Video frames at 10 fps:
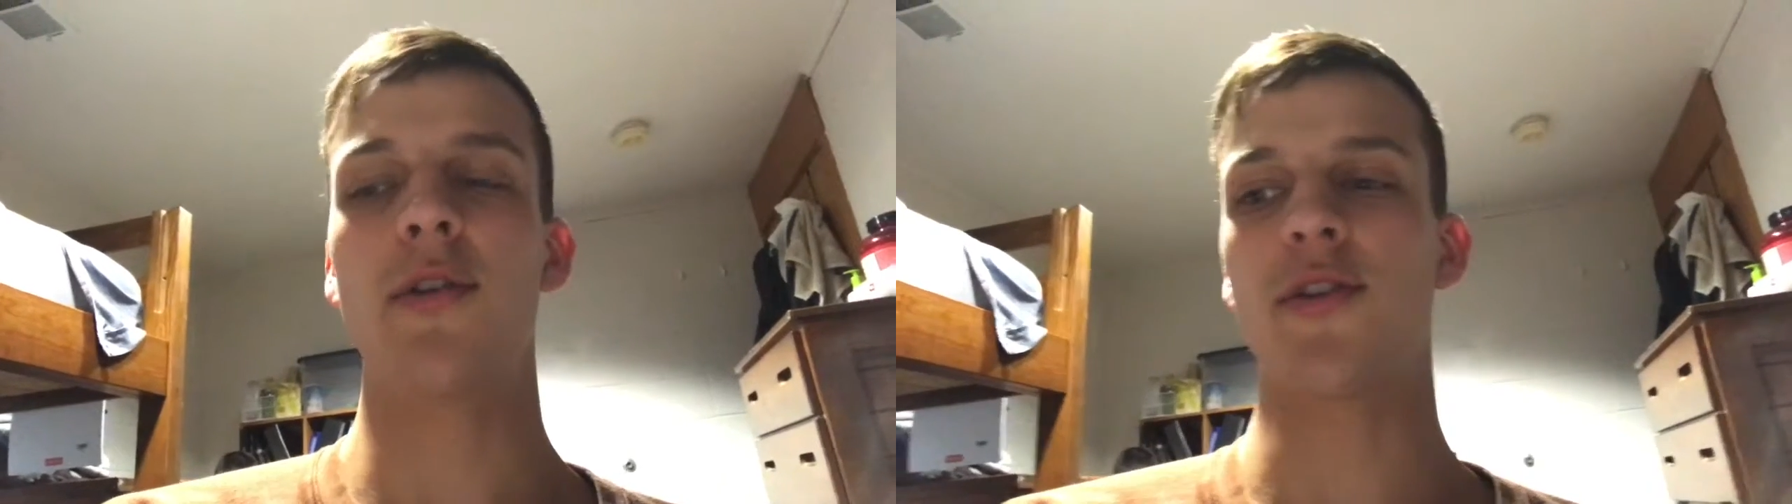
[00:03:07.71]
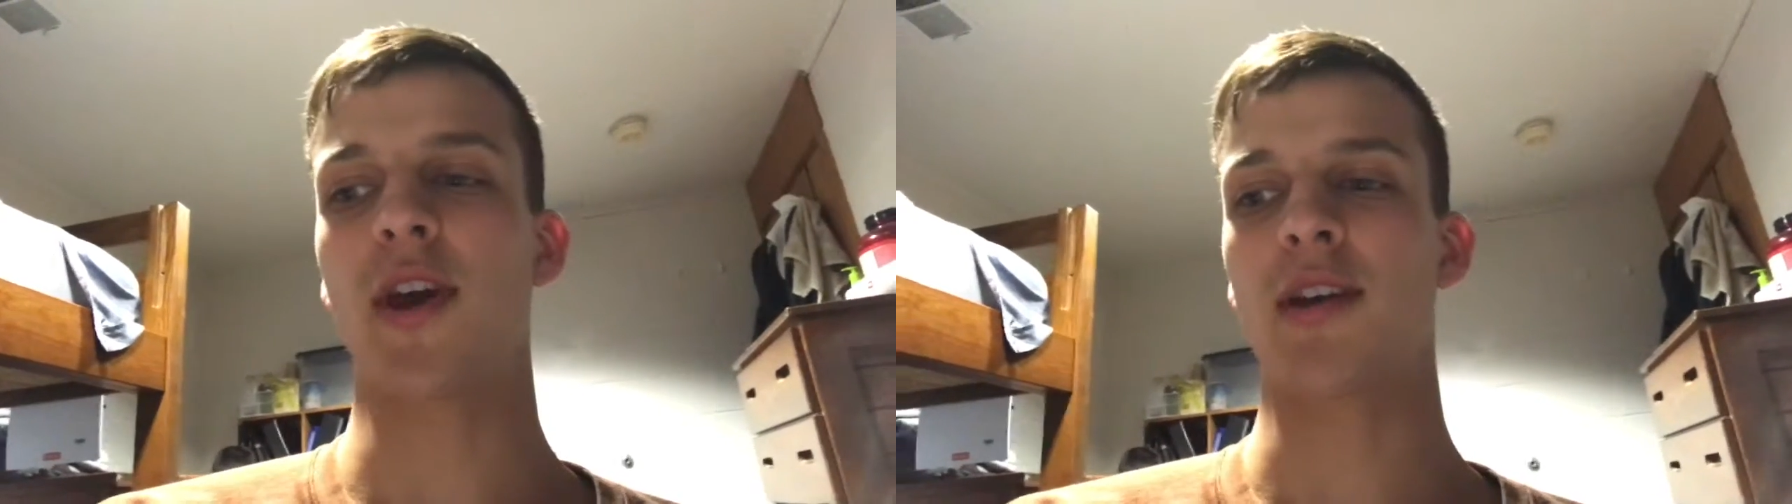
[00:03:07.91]

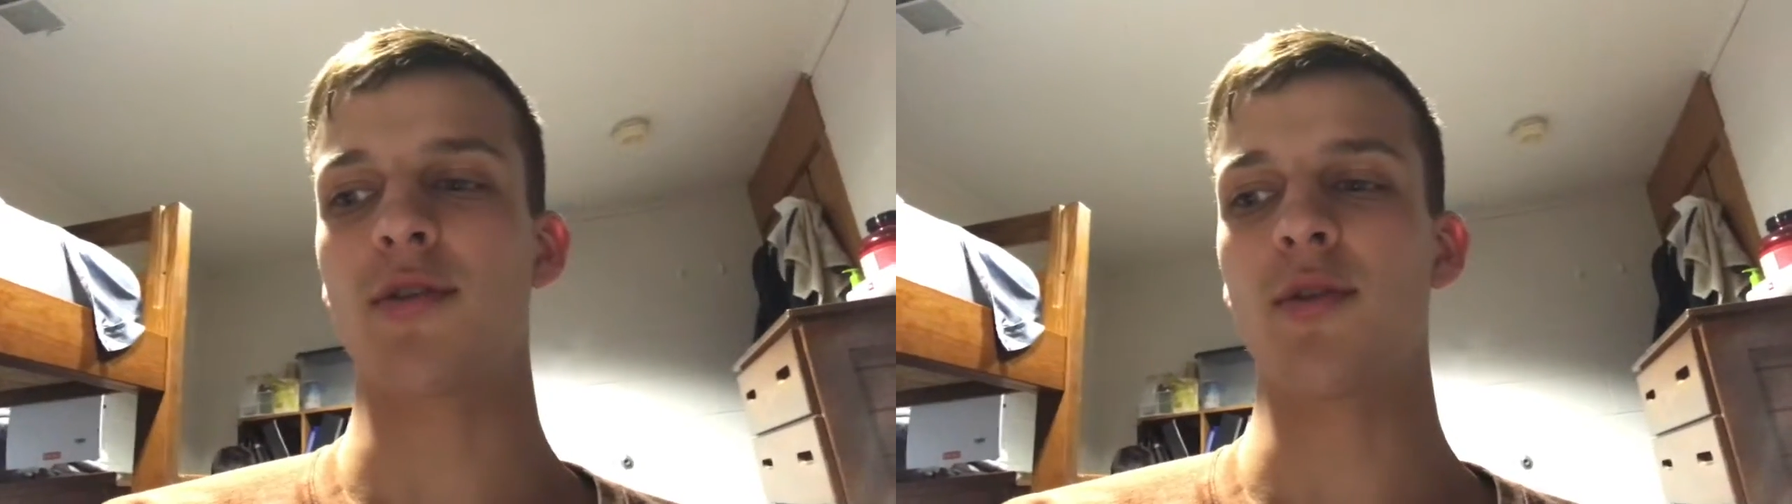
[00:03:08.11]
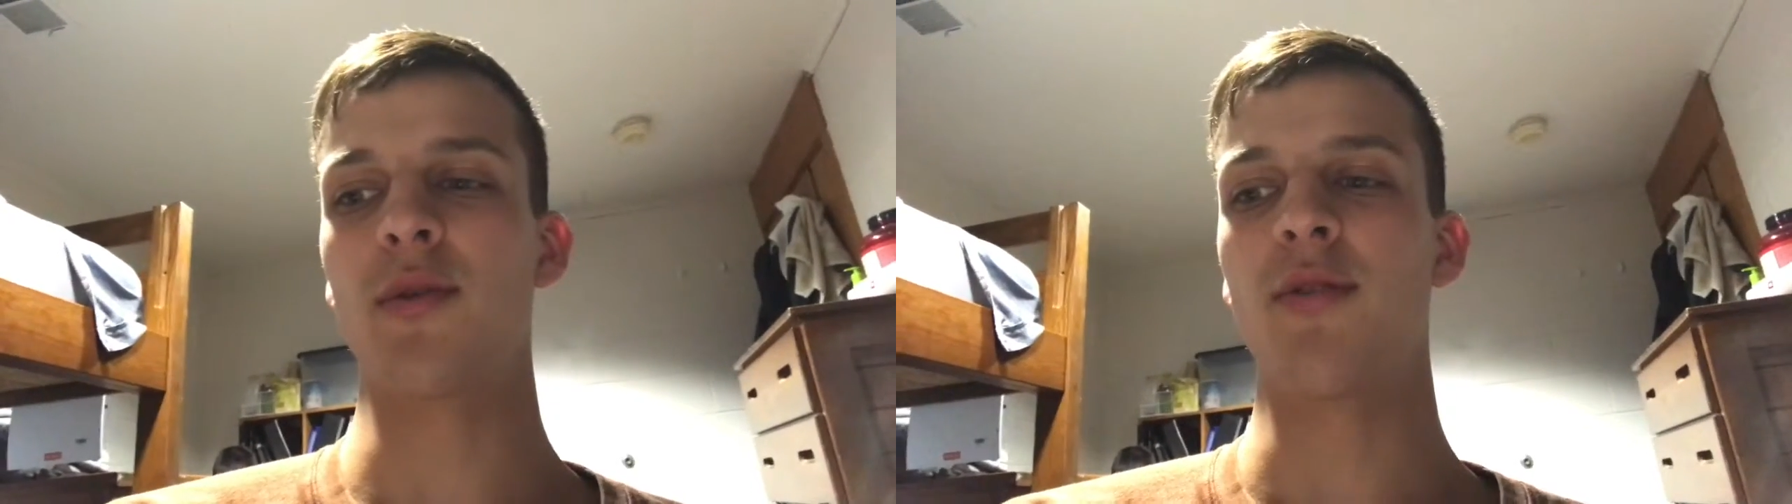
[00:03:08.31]
your tech
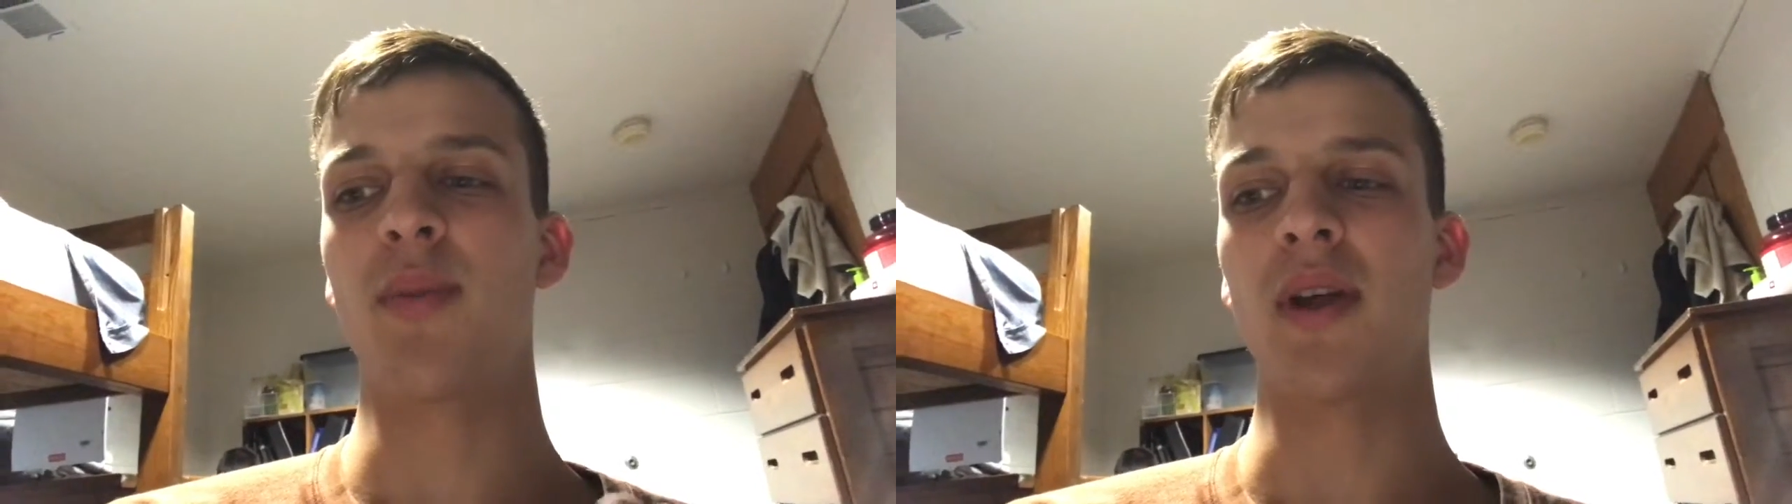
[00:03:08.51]
score would have